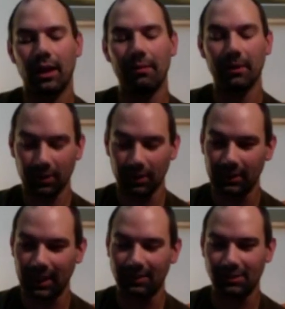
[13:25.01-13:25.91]

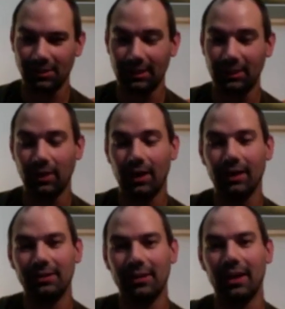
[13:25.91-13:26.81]
currently, just like you
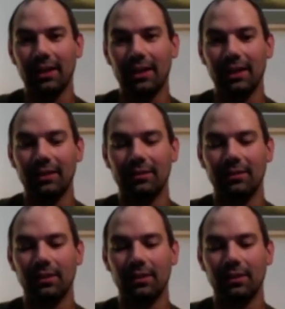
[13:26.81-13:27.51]
already said, is